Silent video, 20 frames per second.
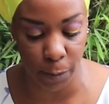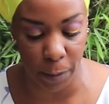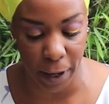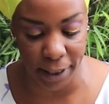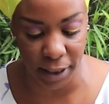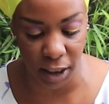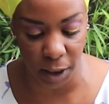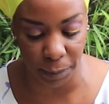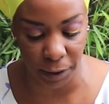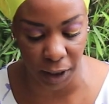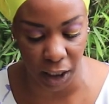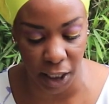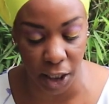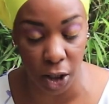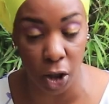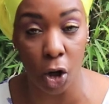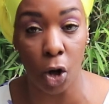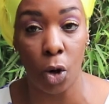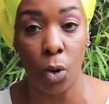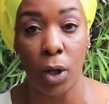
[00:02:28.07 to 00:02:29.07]
by typically
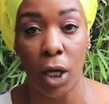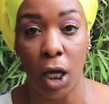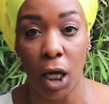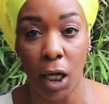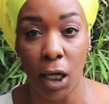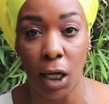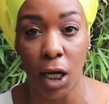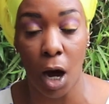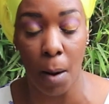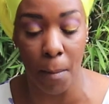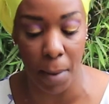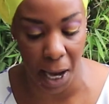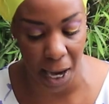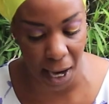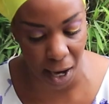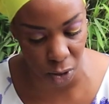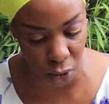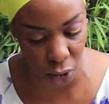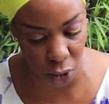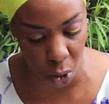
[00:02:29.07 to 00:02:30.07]
low-income
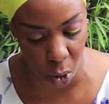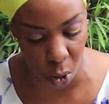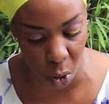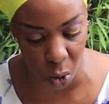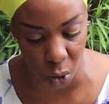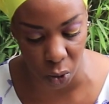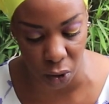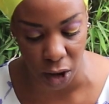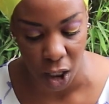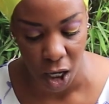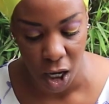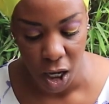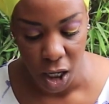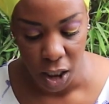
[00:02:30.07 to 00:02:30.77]
households